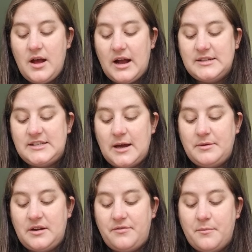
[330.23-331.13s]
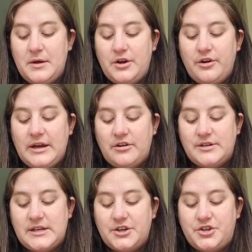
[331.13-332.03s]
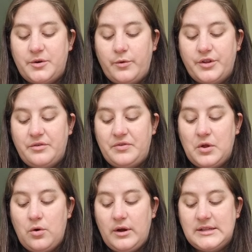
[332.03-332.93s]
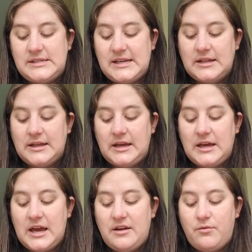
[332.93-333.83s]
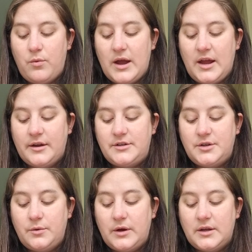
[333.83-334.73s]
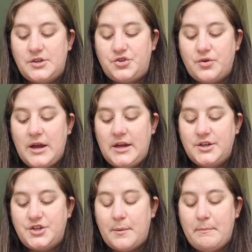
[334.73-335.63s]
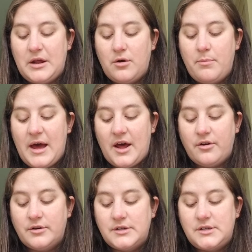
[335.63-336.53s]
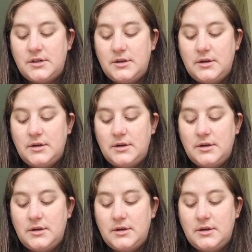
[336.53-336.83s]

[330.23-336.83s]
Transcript: I stopped at a familiar intersection where the floor and ceiling gave way to a strange metal patterns.